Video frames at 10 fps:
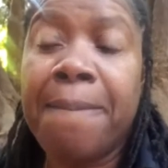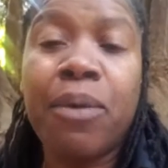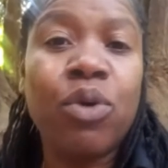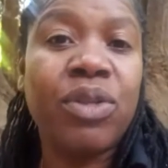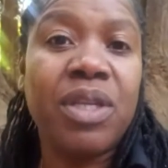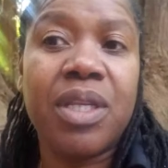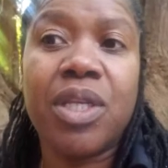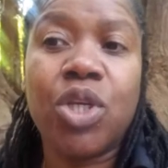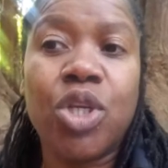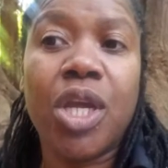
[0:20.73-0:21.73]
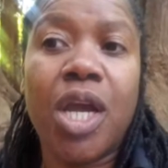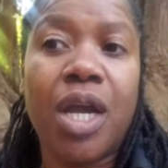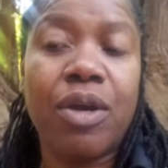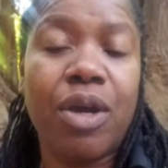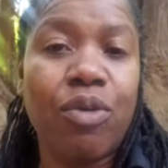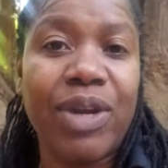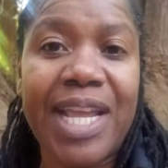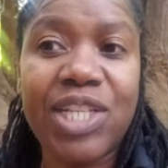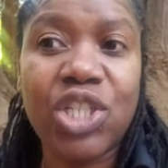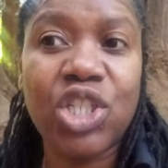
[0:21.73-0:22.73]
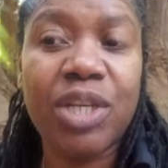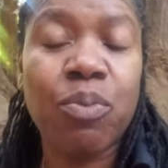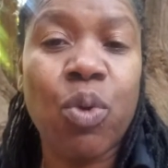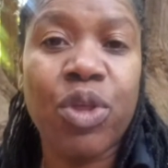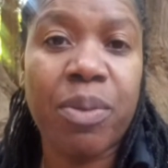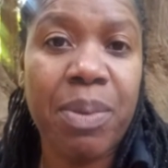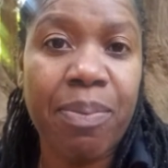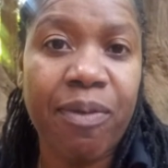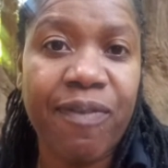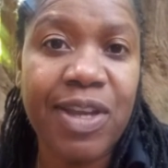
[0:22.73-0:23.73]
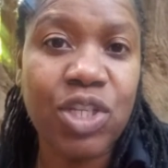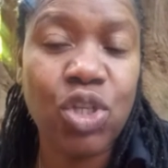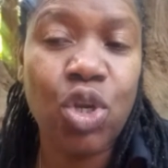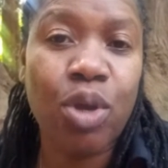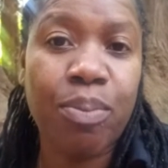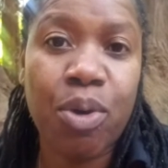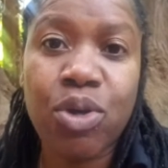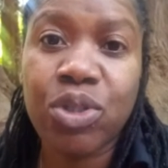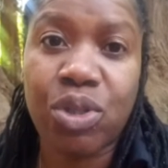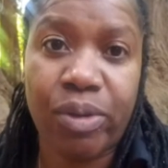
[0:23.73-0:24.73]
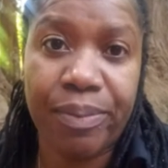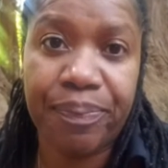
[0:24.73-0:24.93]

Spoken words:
both in a relationship, whether it be professional or personal.